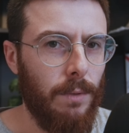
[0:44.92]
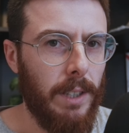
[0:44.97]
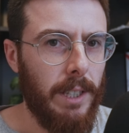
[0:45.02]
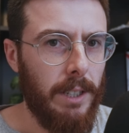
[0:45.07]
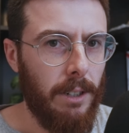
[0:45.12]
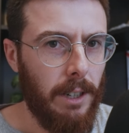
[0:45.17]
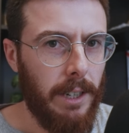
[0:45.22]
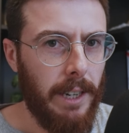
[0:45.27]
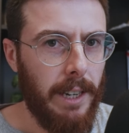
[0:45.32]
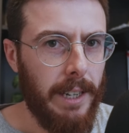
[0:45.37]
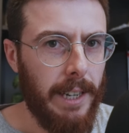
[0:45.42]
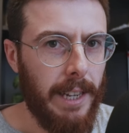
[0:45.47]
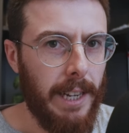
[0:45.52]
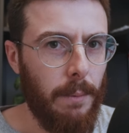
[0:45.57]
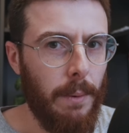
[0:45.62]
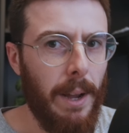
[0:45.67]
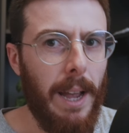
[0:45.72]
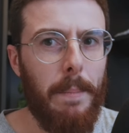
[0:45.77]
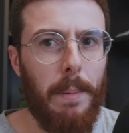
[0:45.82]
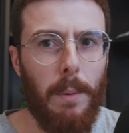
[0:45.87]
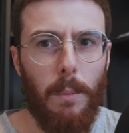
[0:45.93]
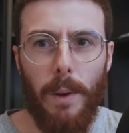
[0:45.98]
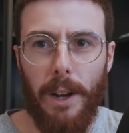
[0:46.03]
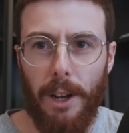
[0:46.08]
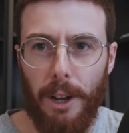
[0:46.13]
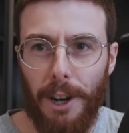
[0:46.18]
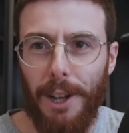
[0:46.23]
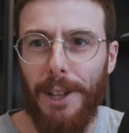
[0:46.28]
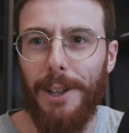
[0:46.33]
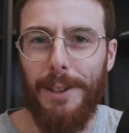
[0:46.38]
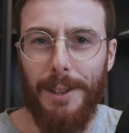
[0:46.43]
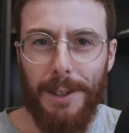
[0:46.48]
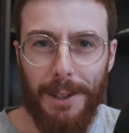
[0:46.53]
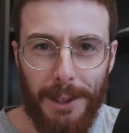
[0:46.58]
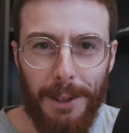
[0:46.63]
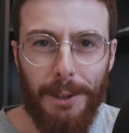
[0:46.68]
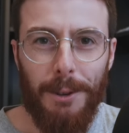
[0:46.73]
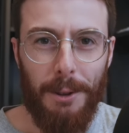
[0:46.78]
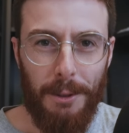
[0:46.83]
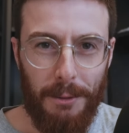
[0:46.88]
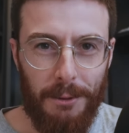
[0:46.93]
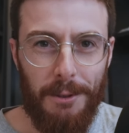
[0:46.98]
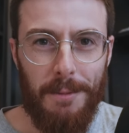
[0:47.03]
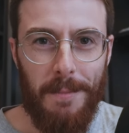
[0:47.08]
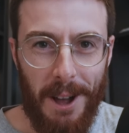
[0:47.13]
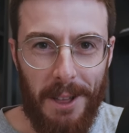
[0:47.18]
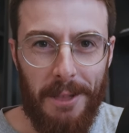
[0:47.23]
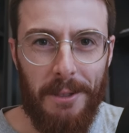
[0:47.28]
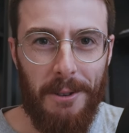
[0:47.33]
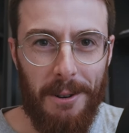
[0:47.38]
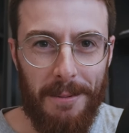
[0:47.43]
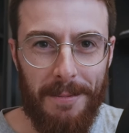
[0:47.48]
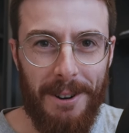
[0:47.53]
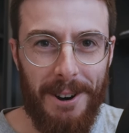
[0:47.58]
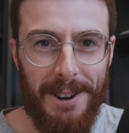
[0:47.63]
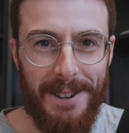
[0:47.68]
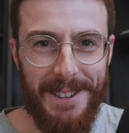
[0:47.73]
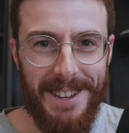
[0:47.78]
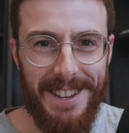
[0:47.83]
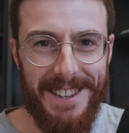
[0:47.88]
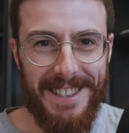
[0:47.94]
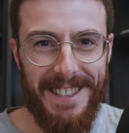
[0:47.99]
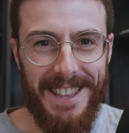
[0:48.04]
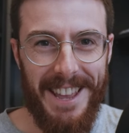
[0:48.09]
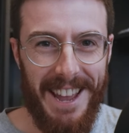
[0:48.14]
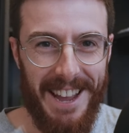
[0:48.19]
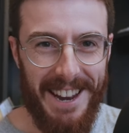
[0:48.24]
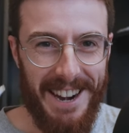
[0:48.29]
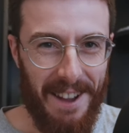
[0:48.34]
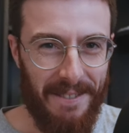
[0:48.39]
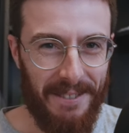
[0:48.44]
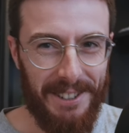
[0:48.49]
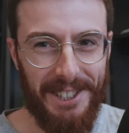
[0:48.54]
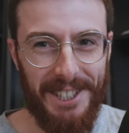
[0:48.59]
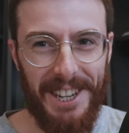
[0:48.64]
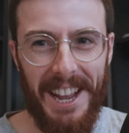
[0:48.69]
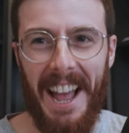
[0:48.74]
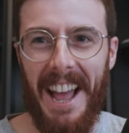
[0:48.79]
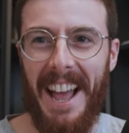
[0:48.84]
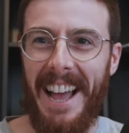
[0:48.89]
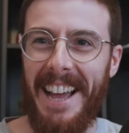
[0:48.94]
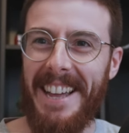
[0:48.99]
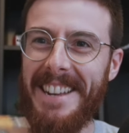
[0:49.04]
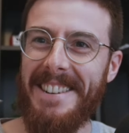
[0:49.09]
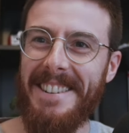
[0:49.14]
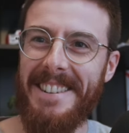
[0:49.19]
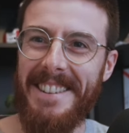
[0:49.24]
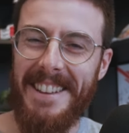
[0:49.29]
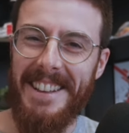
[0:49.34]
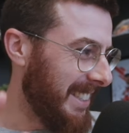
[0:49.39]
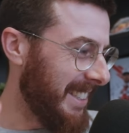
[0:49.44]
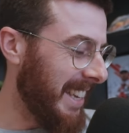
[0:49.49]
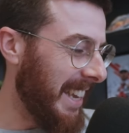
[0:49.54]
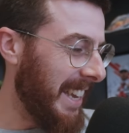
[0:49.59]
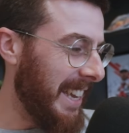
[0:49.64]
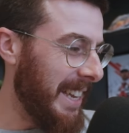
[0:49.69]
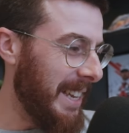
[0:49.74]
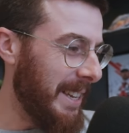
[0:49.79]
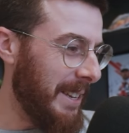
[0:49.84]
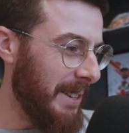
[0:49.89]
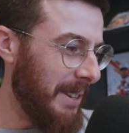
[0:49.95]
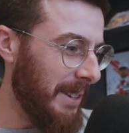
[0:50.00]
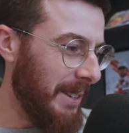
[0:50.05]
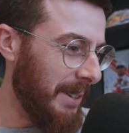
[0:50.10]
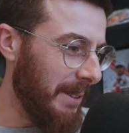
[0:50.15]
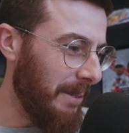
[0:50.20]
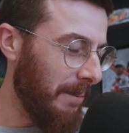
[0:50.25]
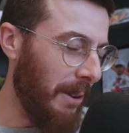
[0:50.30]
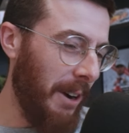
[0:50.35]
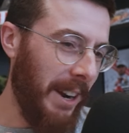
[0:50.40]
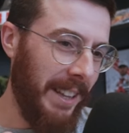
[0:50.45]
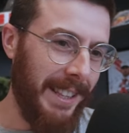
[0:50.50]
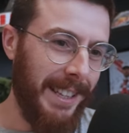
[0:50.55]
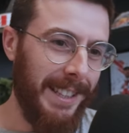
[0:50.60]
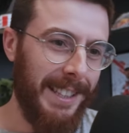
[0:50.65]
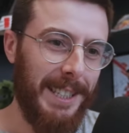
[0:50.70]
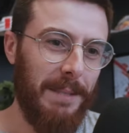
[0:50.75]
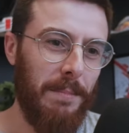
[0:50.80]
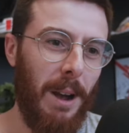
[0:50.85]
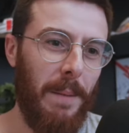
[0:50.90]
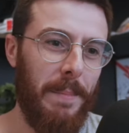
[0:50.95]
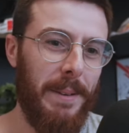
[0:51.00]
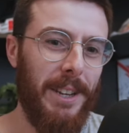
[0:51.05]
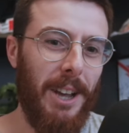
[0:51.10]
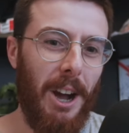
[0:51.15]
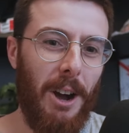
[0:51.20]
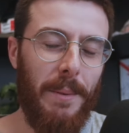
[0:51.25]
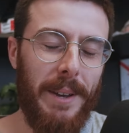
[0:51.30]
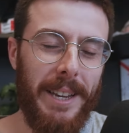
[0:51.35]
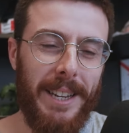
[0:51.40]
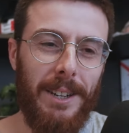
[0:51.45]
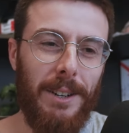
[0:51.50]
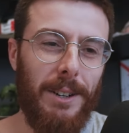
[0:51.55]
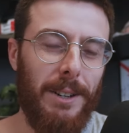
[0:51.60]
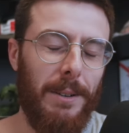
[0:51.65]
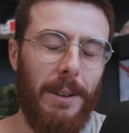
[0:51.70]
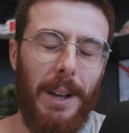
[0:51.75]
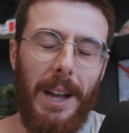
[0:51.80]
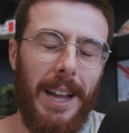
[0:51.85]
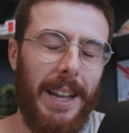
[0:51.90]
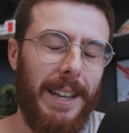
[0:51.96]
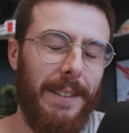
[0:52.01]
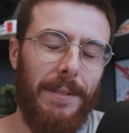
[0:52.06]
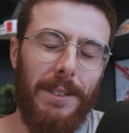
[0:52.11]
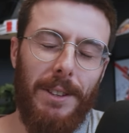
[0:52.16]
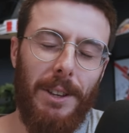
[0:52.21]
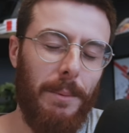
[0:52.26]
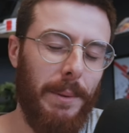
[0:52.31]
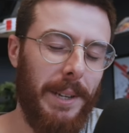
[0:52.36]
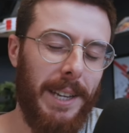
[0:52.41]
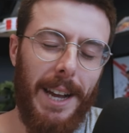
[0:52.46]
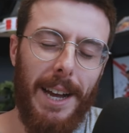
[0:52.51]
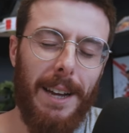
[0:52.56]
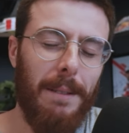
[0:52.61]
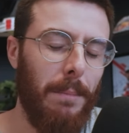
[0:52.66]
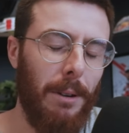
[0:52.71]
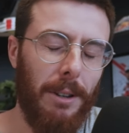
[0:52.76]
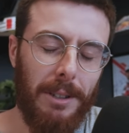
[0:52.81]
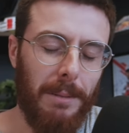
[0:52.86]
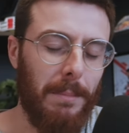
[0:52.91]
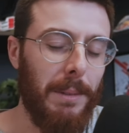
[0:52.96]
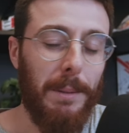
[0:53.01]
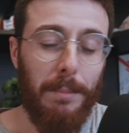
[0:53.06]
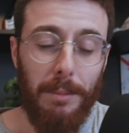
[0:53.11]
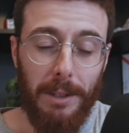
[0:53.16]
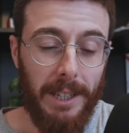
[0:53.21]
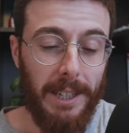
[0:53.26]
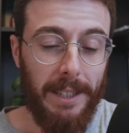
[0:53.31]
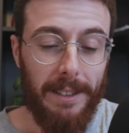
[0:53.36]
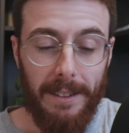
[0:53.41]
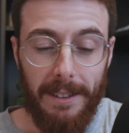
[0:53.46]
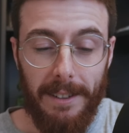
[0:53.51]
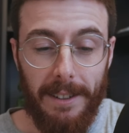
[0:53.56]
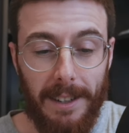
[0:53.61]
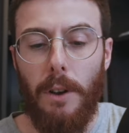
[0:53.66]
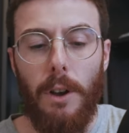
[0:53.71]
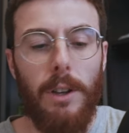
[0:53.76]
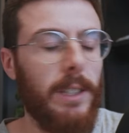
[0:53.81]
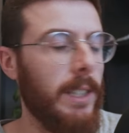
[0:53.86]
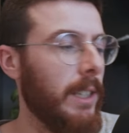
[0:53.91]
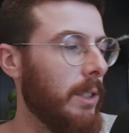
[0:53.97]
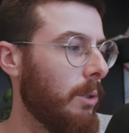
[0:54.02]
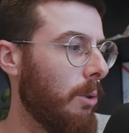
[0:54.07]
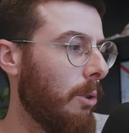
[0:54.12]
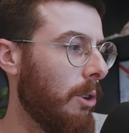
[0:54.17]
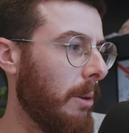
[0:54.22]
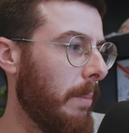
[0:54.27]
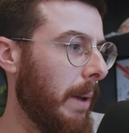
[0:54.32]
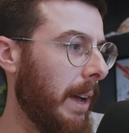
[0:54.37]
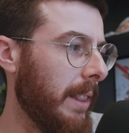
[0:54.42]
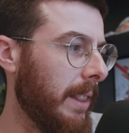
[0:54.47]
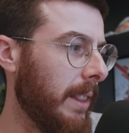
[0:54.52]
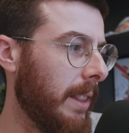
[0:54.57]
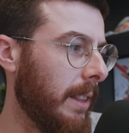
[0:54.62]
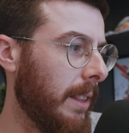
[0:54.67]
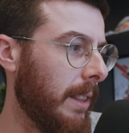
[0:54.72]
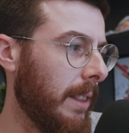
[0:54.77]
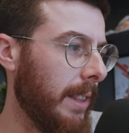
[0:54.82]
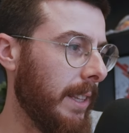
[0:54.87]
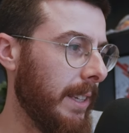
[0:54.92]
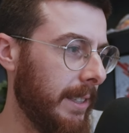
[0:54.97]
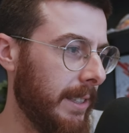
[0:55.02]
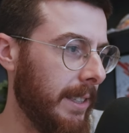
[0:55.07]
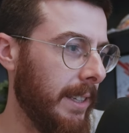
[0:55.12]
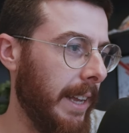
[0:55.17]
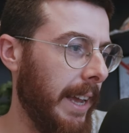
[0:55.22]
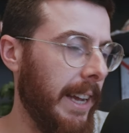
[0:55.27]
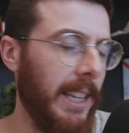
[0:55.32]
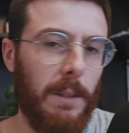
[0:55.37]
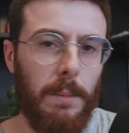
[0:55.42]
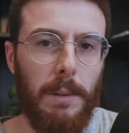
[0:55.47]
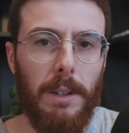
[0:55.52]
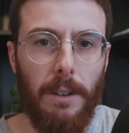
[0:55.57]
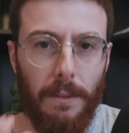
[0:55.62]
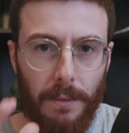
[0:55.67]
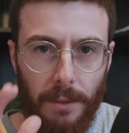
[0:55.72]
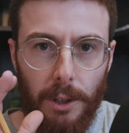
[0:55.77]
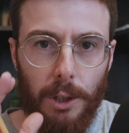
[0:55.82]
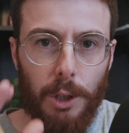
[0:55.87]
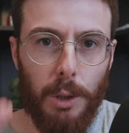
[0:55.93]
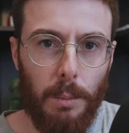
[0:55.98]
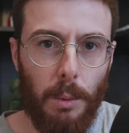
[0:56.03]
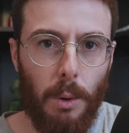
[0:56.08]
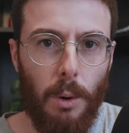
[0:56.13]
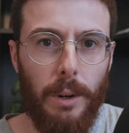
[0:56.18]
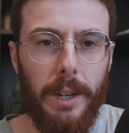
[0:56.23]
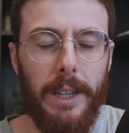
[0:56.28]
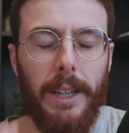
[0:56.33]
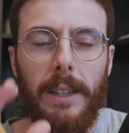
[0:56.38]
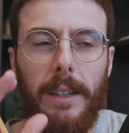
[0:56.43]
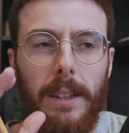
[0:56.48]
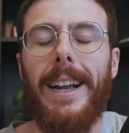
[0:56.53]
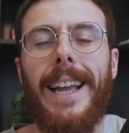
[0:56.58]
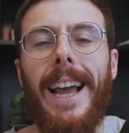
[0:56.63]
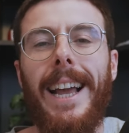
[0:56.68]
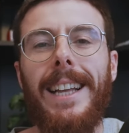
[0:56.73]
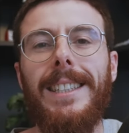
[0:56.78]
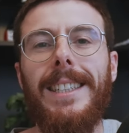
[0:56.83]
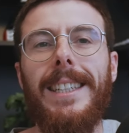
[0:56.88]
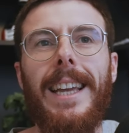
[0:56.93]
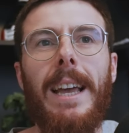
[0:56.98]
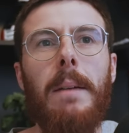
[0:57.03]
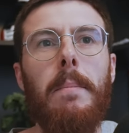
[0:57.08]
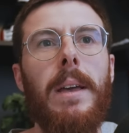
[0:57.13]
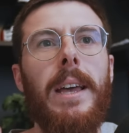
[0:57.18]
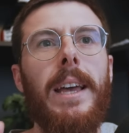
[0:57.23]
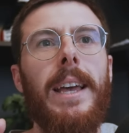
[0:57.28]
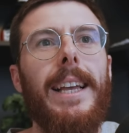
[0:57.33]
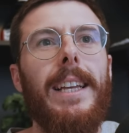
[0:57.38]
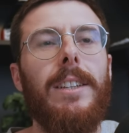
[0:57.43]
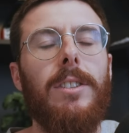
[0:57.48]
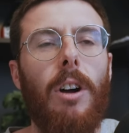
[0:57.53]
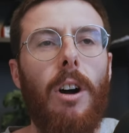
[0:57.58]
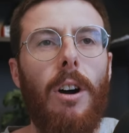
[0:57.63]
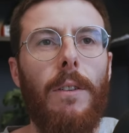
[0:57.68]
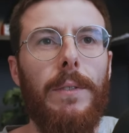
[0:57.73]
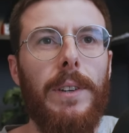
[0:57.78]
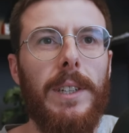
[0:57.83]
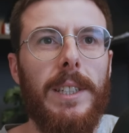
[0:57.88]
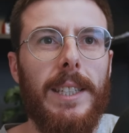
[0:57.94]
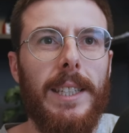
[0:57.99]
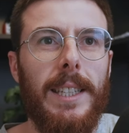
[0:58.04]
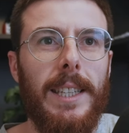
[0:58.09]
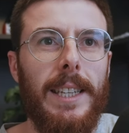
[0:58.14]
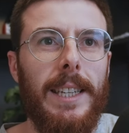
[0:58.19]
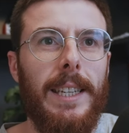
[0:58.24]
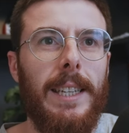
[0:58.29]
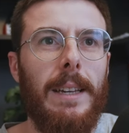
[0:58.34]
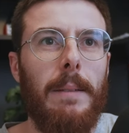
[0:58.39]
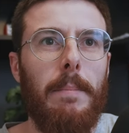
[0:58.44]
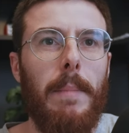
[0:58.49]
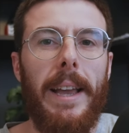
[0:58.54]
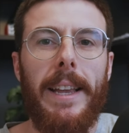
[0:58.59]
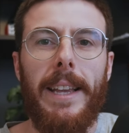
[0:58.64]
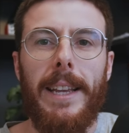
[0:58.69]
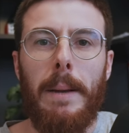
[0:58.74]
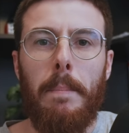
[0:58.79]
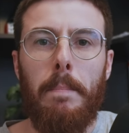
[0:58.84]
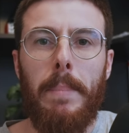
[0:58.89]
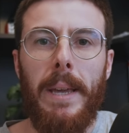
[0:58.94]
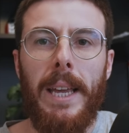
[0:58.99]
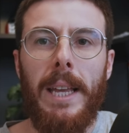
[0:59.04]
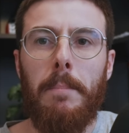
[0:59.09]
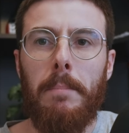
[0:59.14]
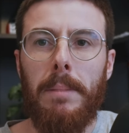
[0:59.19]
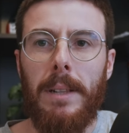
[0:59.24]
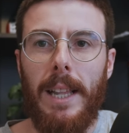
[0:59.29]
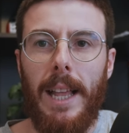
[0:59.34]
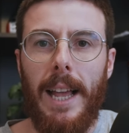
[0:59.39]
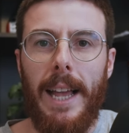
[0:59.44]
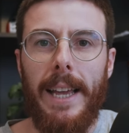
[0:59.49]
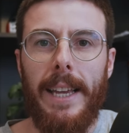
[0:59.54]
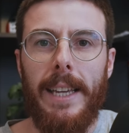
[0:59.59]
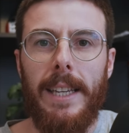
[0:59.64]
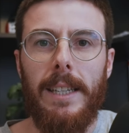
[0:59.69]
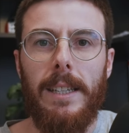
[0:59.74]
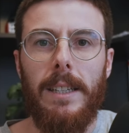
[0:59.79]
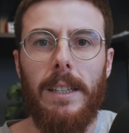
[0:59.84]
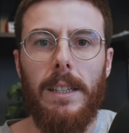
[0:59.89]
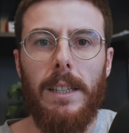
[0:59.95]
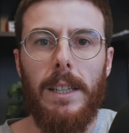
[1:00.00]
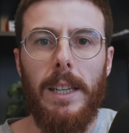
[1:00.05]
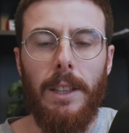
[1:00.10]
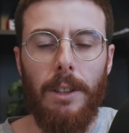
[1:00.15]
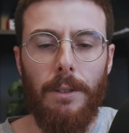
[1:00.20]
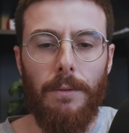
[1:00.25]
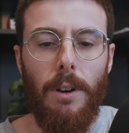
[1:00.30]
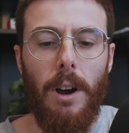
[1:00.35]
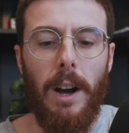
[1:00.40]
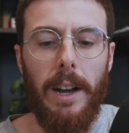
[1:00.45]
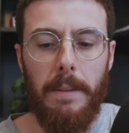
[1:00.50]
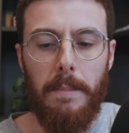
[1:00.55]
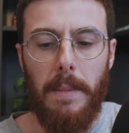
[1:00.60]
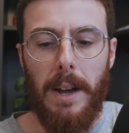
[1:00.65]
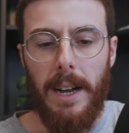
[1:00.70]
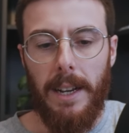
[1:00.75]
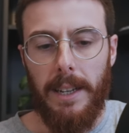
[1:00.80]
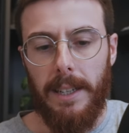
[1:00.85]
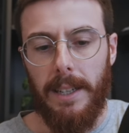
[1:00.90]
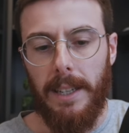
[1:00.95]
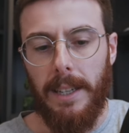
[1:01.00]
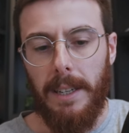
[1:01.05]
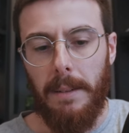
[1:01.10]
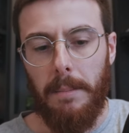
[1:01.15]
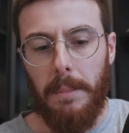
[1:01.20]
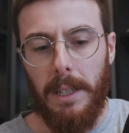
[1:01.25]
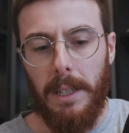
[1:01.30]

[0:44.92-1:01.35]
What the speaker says: really not getting anywhere. But we're going to look through my thought process there and have a chat and see where I think this might be going, even though we can't possibly predict it. First, let's talk about this announcement of this morning. Now, KTM is obviously making a big play in the rider market here,